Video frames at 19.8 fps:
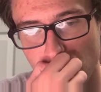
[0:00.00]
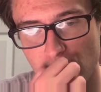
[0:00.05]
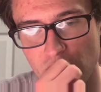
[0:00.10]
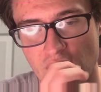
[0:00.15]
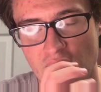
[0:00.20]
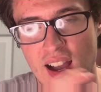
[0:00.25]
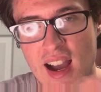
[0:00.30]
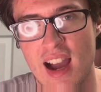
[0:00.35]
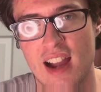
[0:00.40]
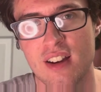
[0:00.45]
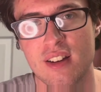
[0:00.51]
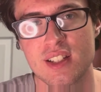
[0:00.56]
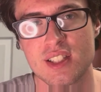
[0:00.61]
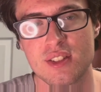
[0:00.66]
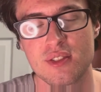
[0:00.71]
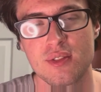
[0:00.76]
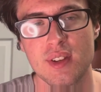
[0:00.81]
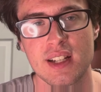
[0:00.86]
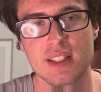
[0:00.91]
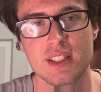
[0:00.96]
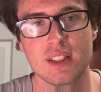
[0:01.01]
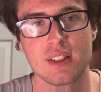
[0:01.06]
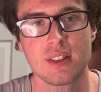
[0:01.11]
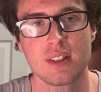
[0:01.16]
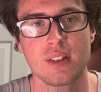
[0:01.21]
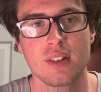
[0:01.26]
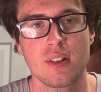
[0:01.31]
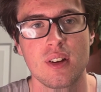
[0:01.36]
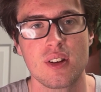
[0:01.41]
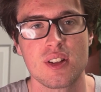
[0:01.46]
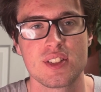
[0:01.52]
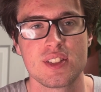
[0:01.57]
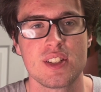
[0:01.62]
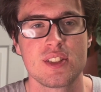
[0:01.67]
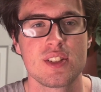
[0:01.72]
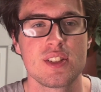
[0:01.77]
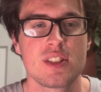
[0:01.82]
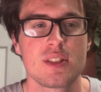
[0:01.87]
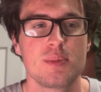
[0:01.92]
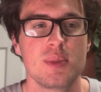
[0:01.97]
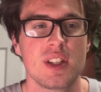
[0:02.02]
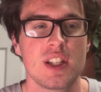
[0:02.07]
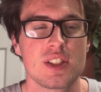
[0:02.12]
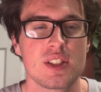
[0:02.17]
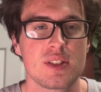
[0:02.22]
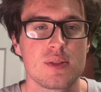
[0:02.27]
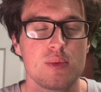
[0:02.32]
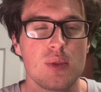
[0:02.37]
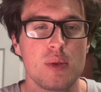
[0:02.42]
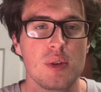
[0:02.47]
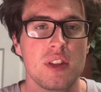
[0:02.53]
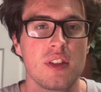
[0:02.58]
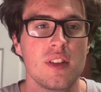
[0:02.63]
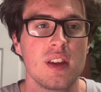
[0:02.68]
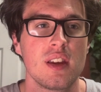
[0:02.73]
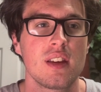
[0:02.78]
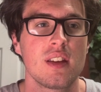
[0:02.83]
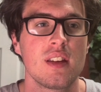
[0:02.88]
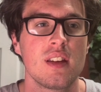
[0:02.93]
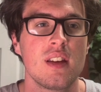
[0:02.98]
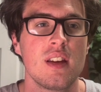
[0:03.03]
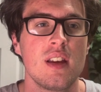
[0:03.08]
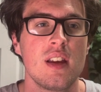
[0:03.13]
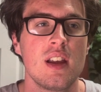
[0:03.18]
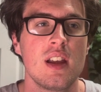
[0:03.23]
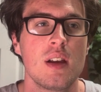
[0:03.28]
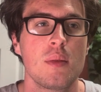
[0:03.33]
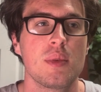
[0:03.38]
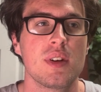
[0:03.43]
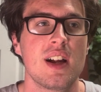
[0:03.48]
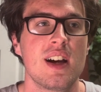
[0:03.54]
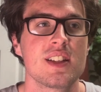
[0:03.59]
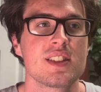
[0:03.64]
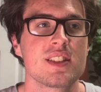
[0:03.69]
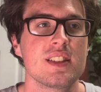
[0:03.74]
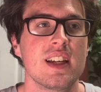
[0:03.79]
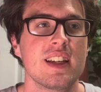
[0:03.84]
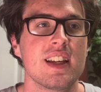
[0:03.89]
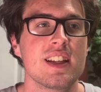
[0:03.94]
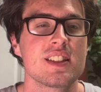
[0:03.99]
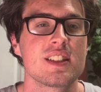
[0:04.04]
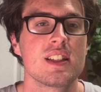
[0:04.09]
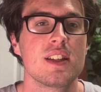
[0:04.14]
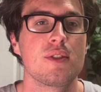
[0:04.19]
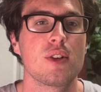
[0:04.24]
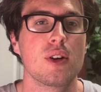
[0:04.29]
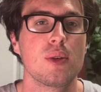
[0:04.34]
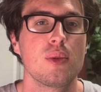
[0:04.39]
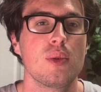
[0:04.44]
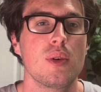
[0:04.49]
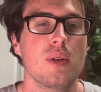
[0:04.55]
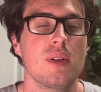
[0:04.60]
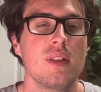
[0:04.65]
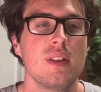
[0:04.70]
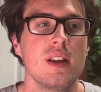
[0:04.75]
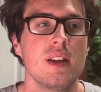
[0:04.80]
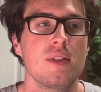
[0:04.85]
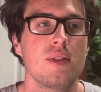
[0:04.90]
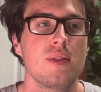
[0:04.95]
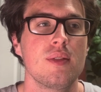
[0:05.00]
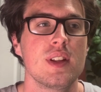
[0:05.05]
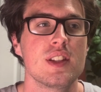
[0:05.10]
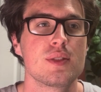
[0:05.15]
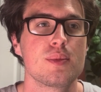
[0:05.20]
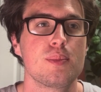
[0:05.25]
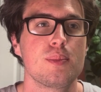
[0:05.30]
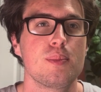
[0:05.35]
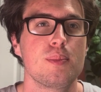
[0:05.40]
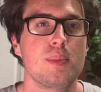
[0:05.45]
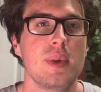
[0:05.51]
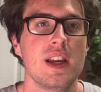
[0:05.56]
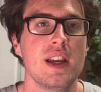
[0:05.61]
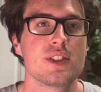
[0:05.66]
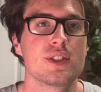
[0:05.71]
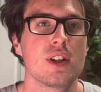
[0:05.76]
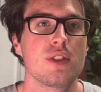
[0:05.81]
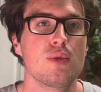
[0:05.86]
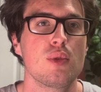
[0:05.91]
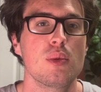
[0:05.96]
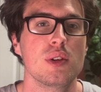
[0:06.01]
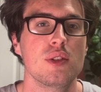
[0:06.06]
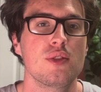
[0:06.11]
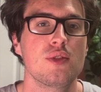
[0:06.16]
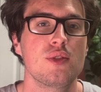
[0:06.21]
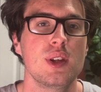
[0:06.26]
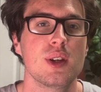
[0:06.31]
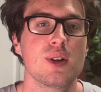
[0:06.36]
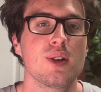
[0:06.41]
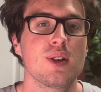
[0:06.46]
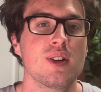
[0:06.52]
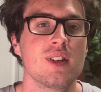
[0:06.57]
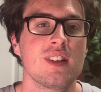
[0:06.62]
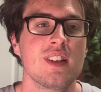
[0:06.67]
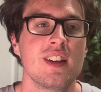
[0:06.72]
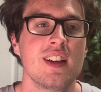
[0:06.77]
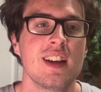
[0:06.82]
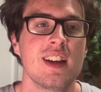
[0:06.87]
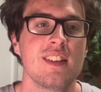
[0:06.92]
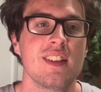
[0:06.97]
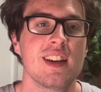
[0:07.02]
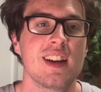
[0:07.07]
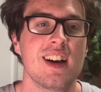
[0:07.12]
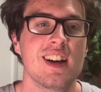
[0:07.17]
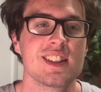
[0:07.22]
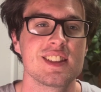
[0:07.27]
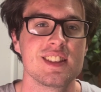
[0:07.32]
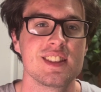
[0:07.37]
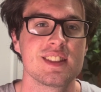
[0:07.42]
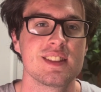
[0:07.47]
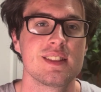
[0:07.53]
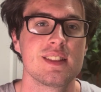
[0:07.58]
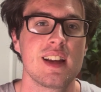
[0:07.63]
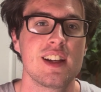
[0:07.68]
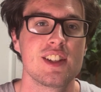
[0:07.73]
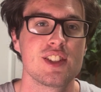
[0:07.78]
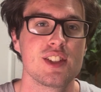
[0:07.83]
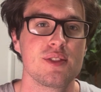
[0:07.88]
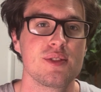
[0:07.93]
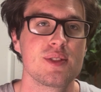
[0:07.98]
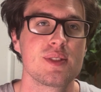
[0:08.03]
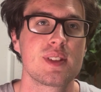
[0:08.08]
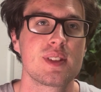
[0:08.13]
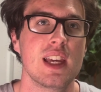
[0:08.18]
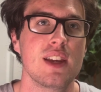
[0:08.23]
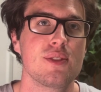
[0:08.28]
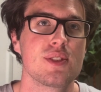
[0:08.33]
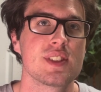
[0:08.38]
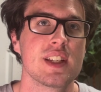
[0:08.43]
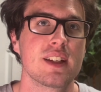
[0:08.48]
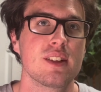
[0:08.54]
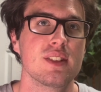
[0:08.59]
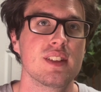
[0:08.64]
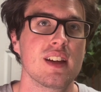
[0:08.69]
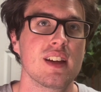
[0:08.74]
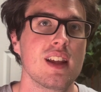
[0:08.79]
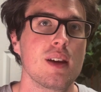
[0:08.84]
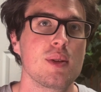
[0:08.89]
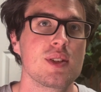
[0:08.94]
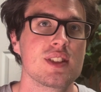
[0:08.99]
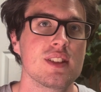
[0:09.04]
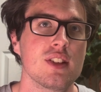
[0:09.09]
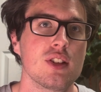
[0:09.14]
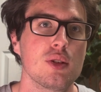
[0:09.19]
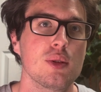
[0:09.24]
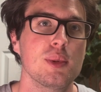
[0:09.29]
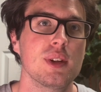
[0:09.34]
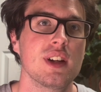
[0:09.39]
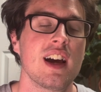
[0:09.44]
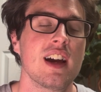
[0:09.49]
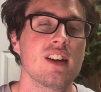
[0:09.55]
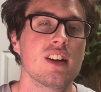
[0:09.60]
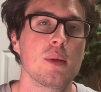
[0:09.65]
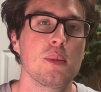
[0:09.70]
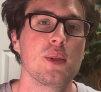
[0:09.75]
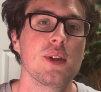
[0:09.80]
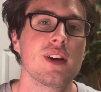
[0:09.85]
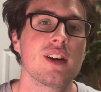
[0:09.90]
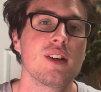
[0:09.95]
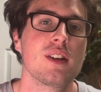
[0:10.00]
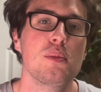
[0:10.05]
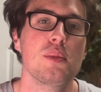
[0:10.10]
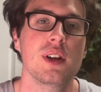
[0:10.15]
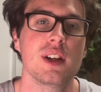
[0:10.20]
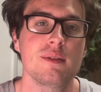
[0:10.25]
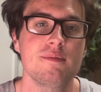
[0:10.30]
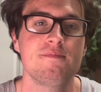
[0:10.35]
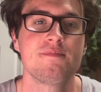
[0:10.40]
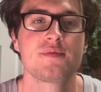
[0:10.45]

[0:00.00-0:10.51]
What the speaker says: higher as affecting our decisions because it's what we think. But honestly, I guess if it's based off what we feel, then honestly I should have gave psychodynamics a little bit higher up there. But